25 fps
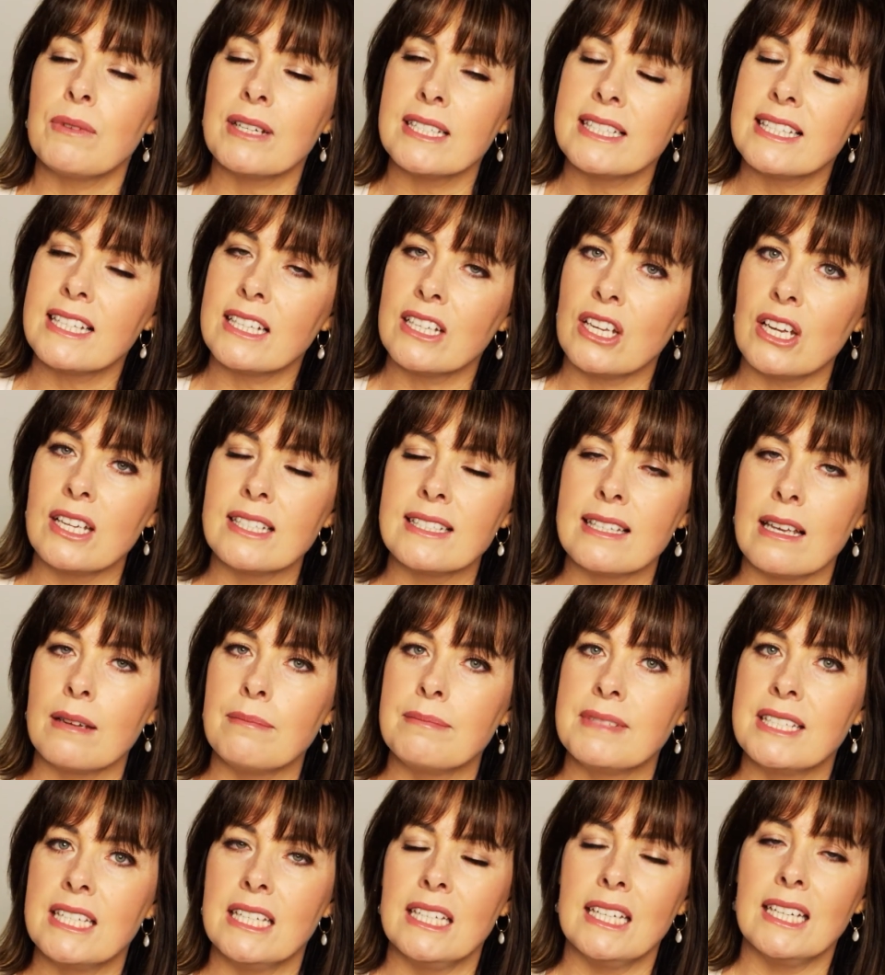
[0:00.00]
Once it goes
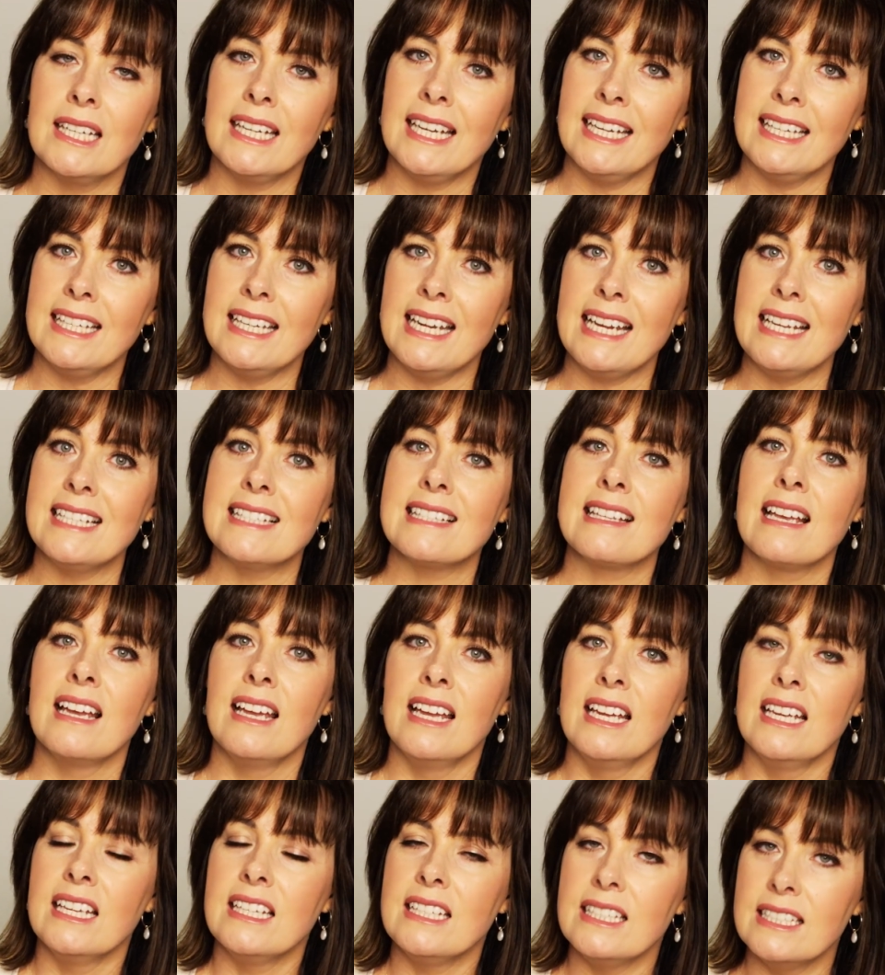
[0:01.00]
up into your kidneys,
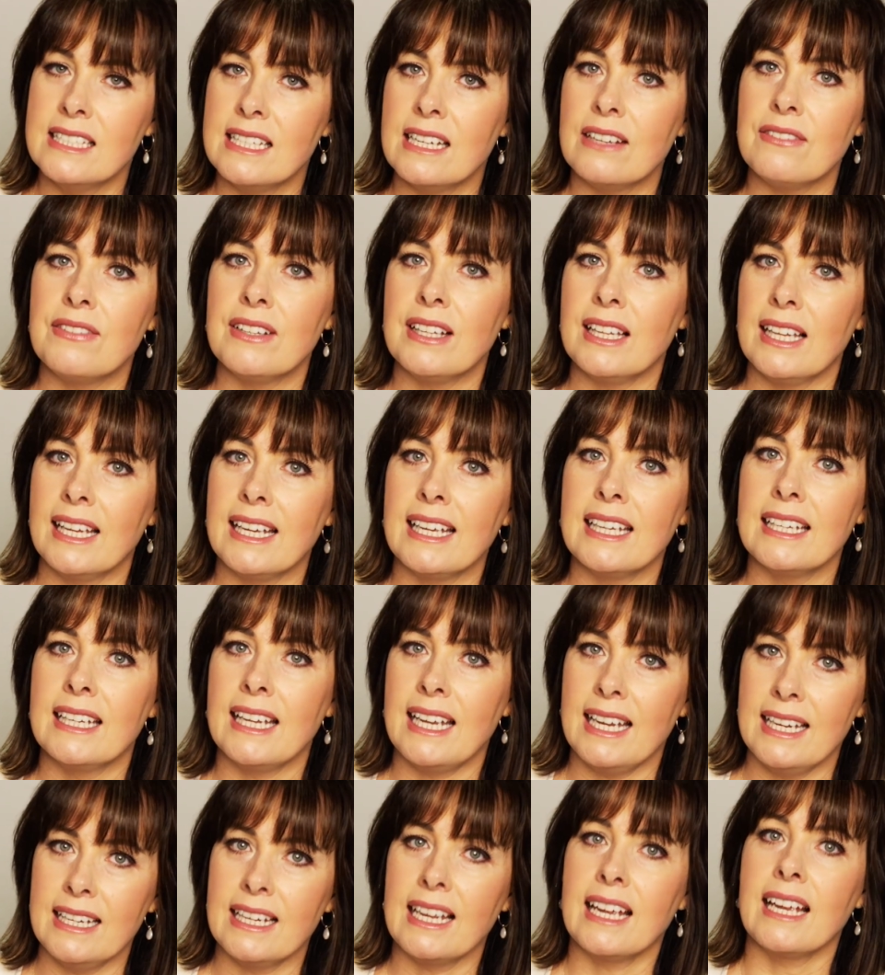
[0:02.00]
you definitely are
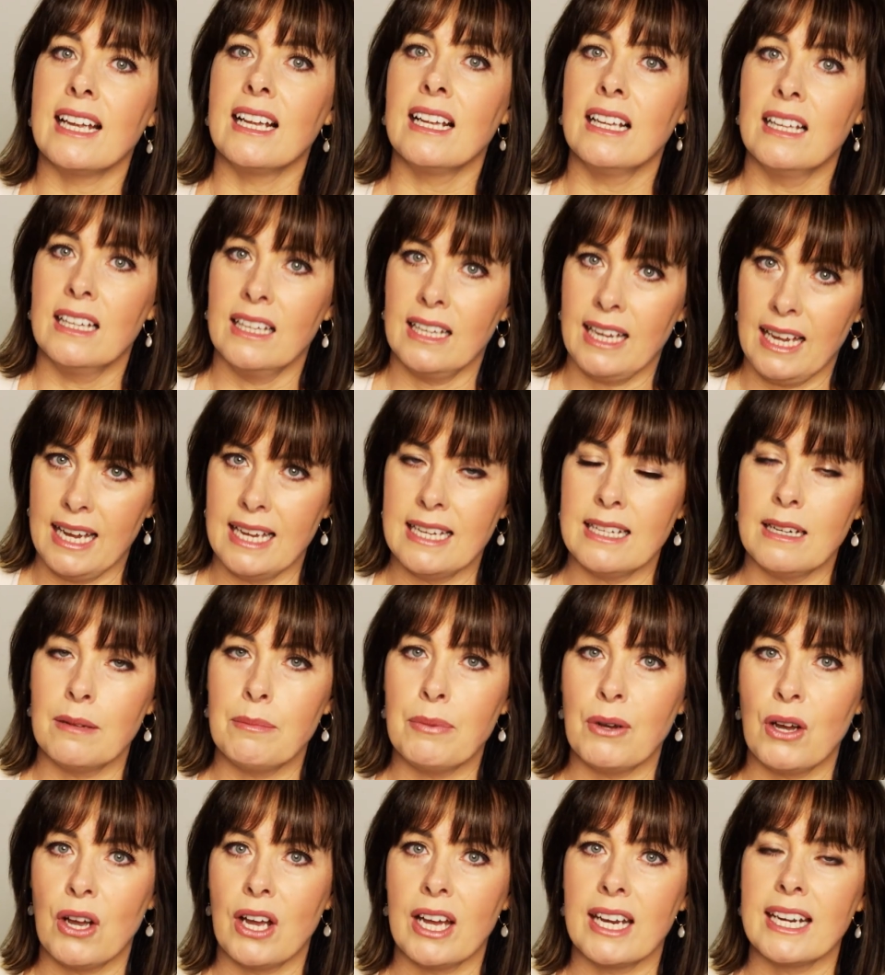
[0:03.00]
needing
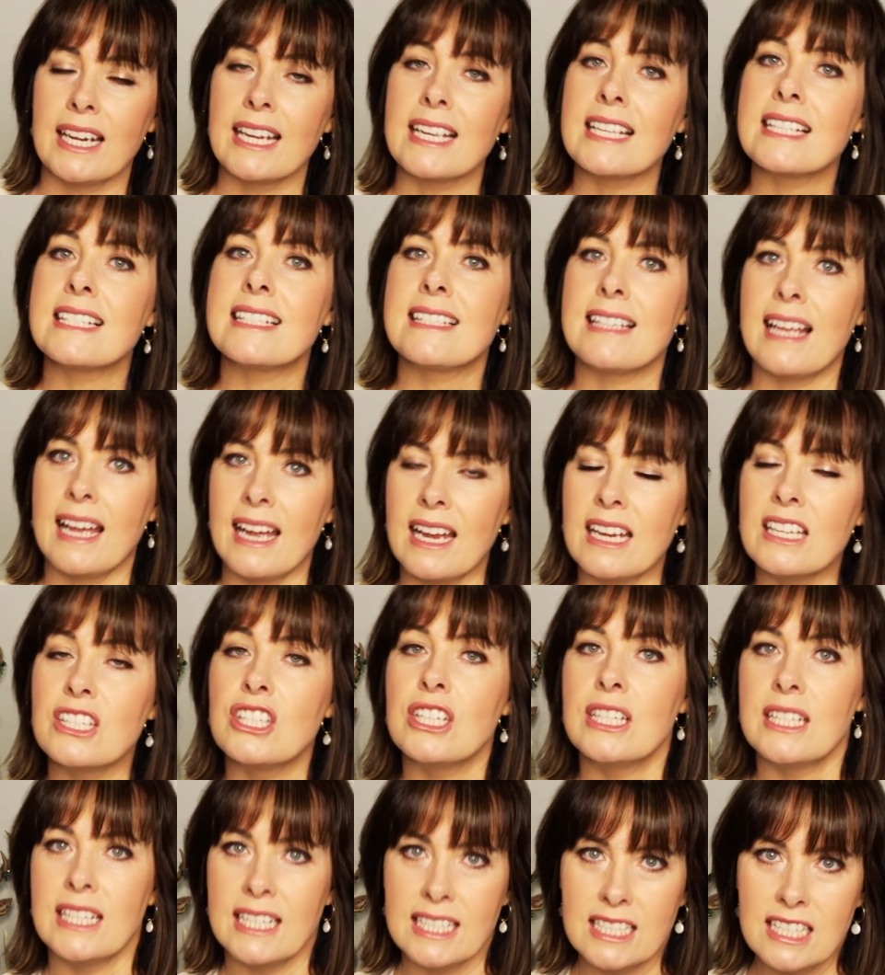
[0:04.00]
antibiotics there,
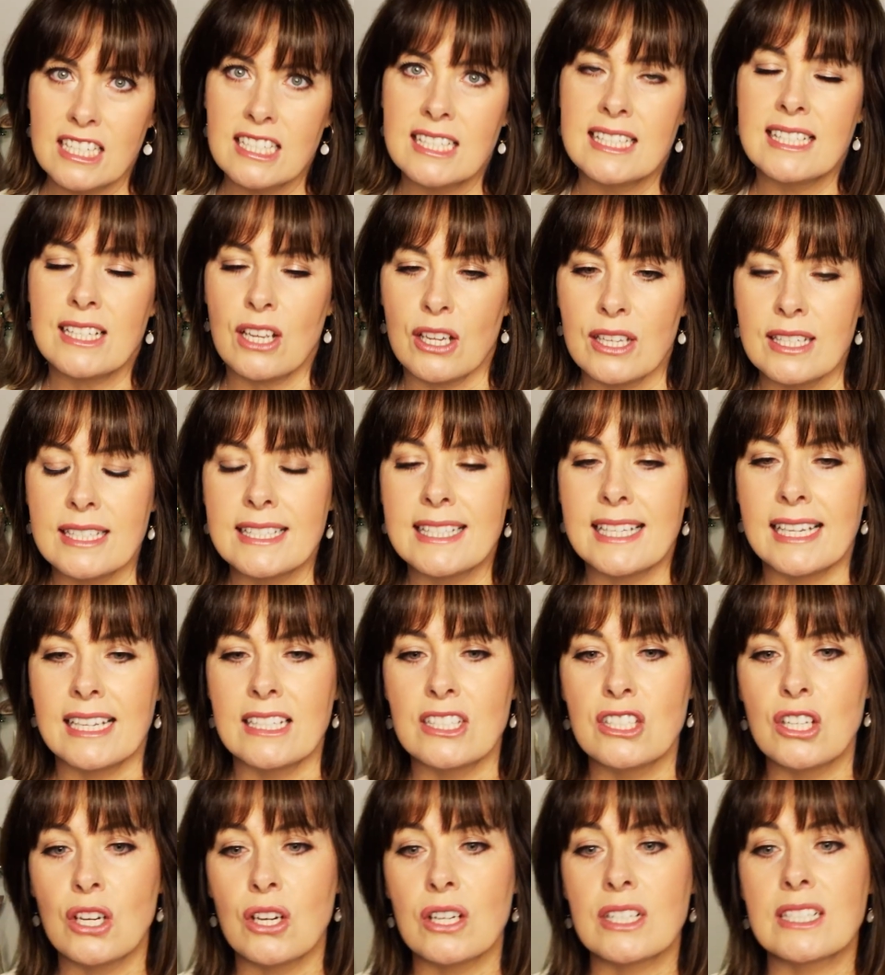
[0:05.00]
and you need to go and see
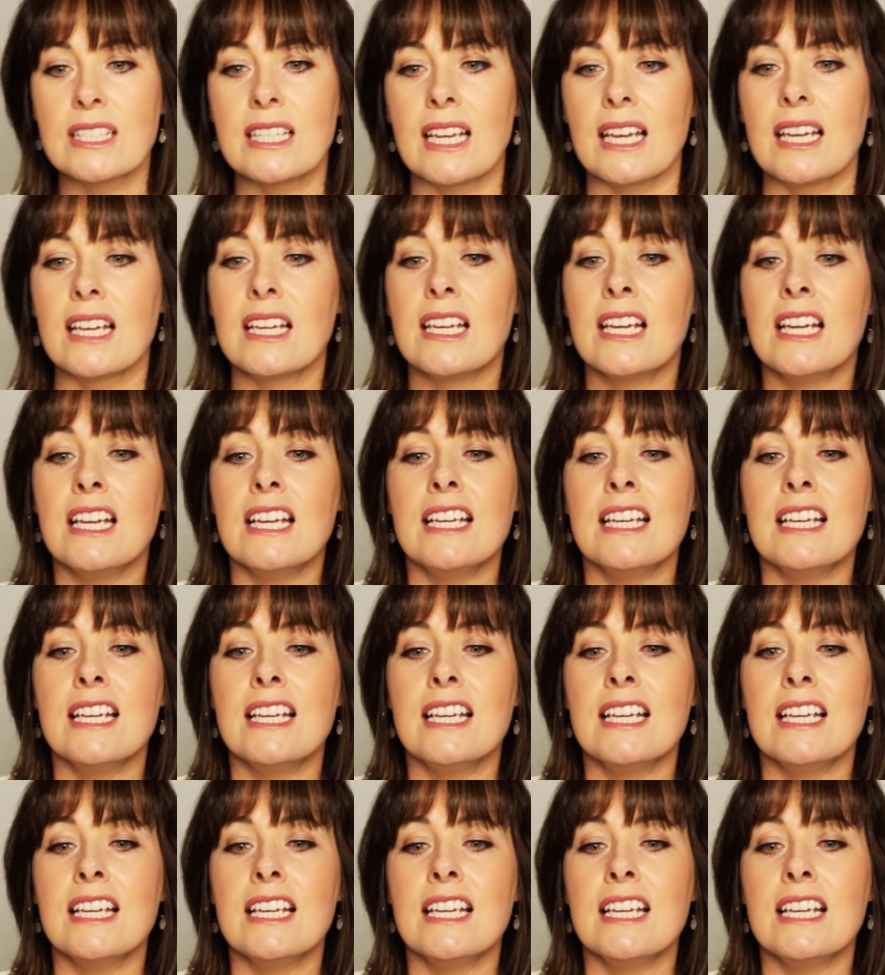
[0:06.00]
a doctor.